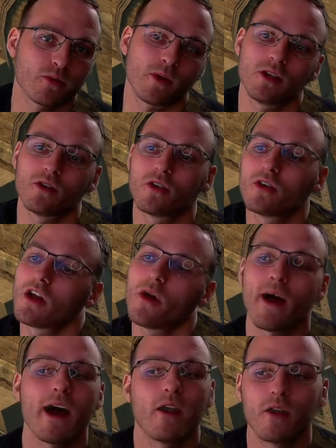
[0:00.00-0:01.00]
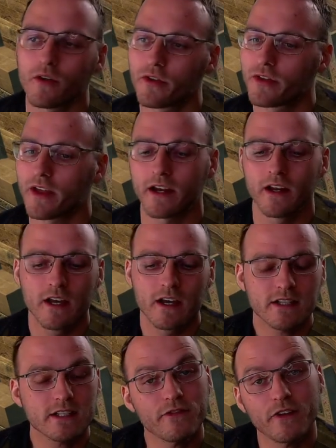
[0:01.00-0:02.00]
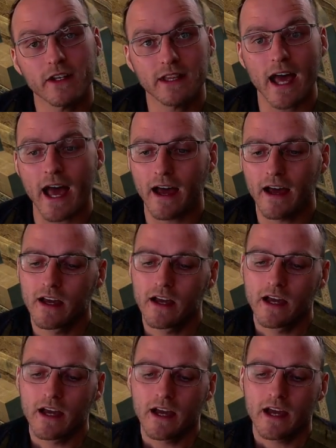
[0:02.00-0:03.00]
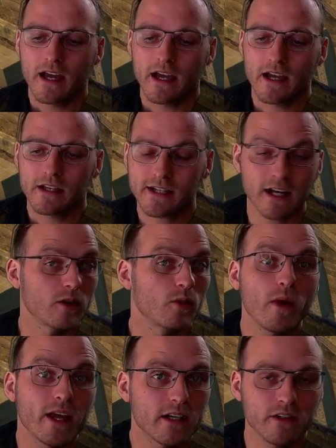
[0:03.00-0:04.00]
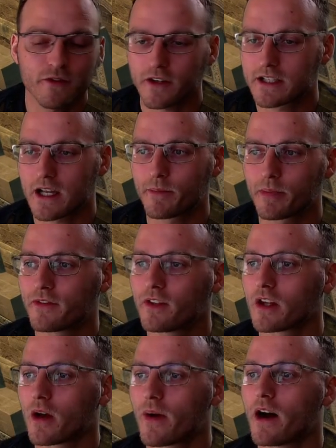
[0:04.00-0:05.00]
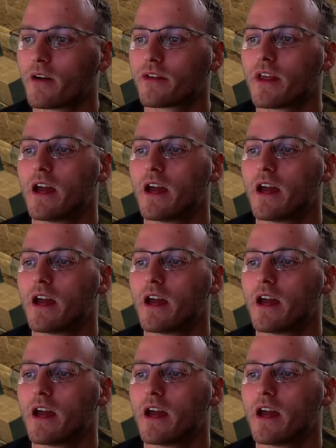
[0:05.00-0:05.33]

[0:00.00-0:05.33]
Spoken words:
when you're low health and stuff like that, second wind, for example, if you're low health,